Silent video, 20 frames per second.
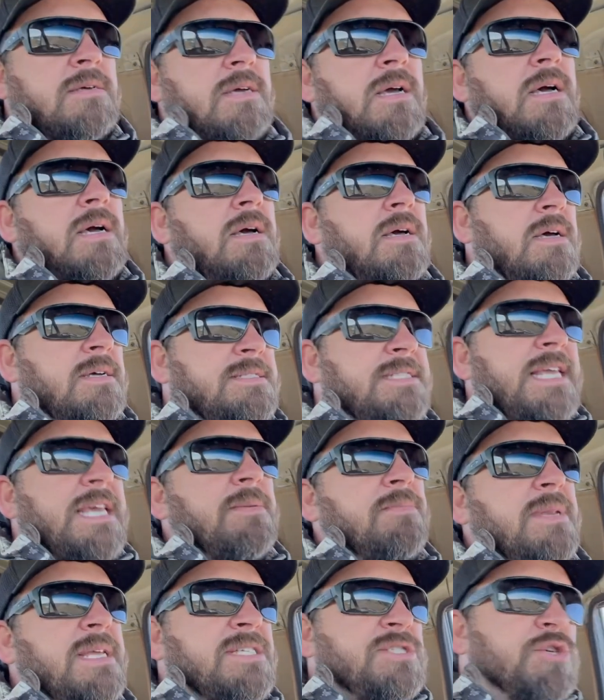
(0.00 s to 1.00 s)

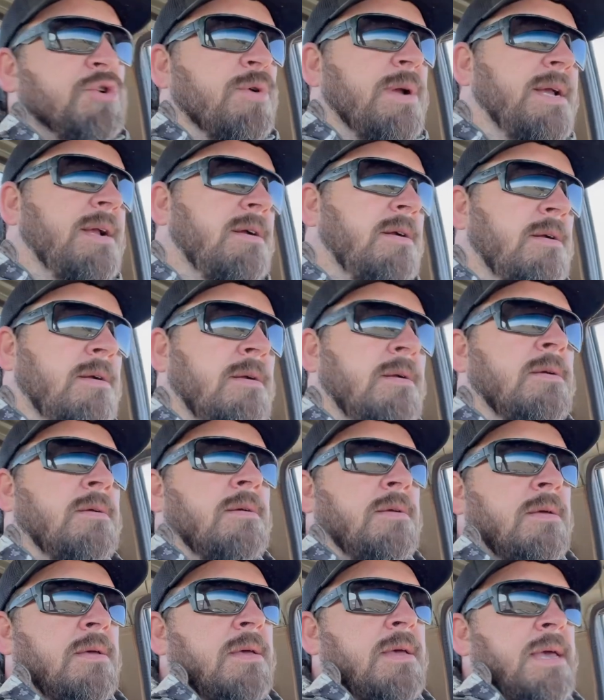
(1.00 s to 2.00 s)
Timney Trigger,
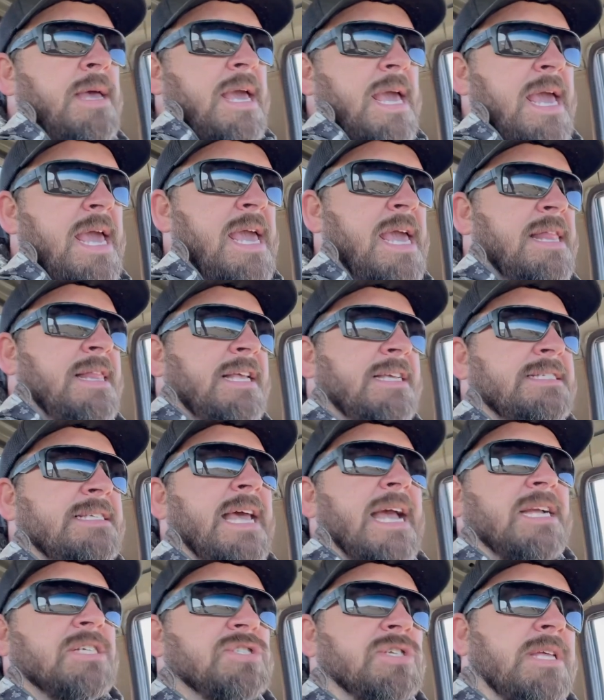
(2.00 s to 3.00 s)
and this
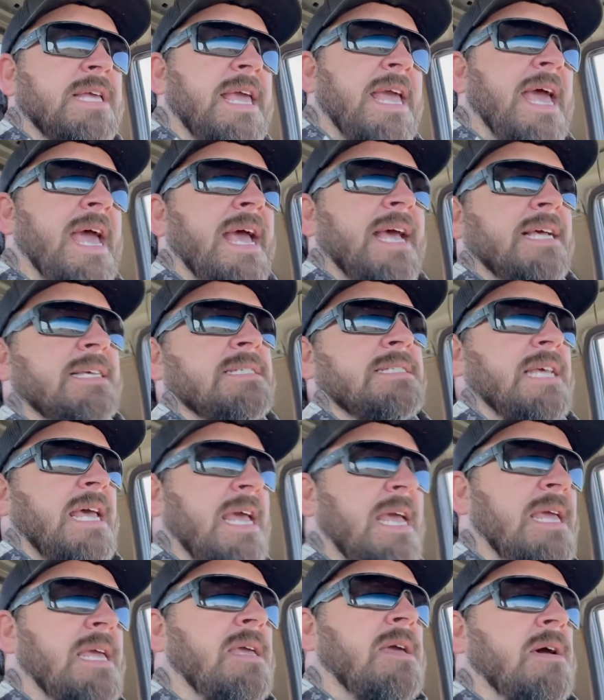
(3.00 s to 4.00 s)
actually has
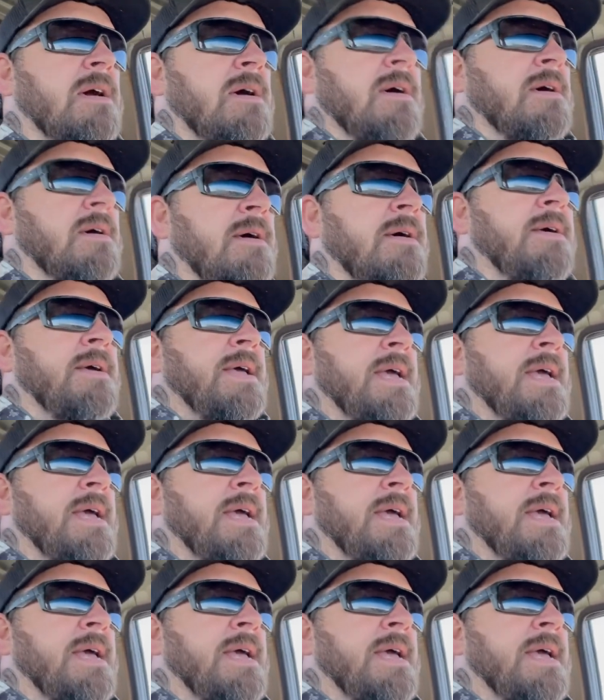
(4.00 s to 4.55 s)
a